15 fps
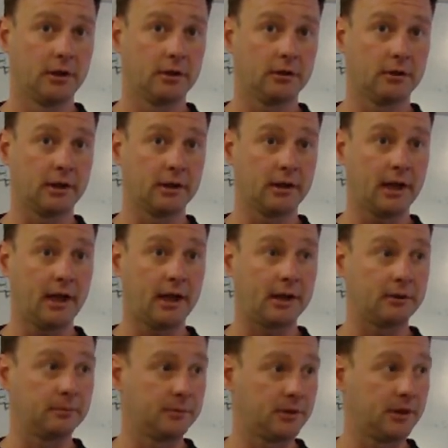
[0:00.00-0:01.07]
like
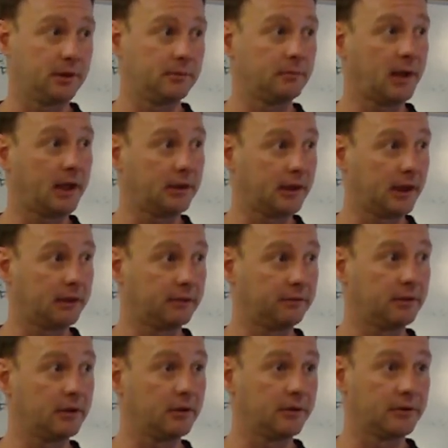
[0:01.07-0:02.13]
atoms in magnetic
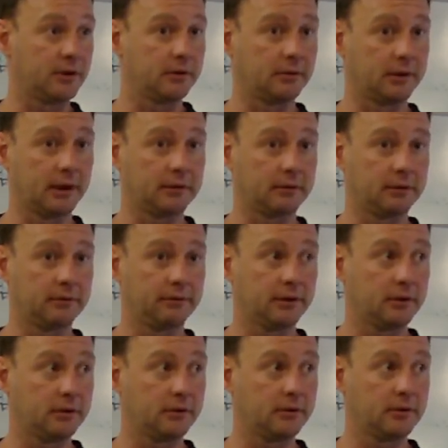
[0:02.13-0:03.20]
fields and electric
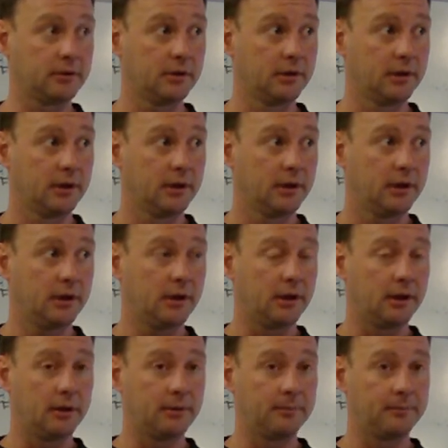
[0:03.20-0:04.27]
fields,
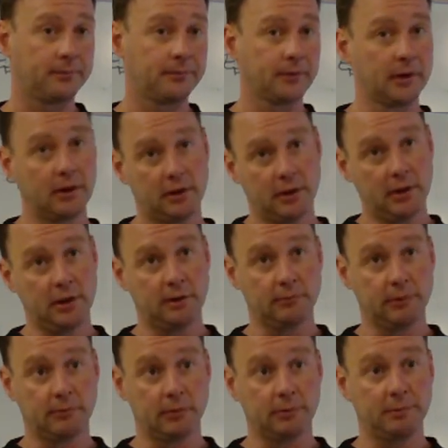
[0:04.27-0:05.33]
and
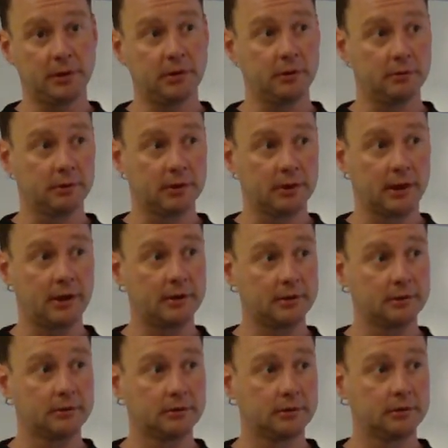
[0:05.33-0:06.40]
we won't be doing that,
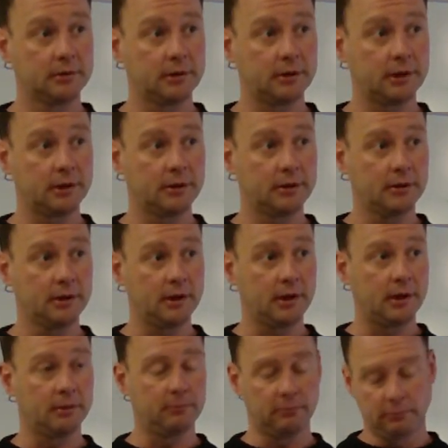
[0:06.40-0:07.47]
all right?
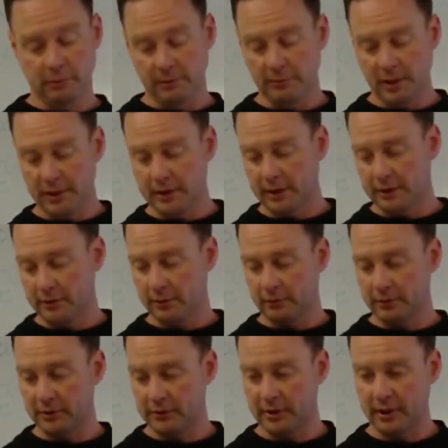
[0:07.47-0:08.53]
We might get to
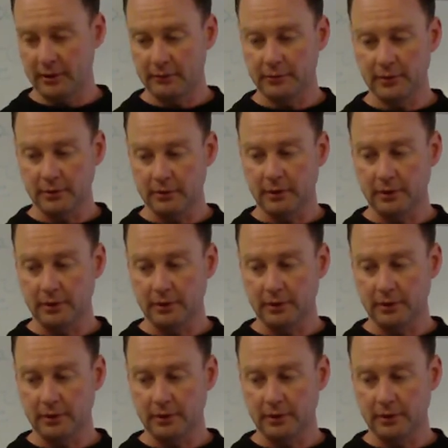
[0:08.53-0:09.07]
it in Townsend.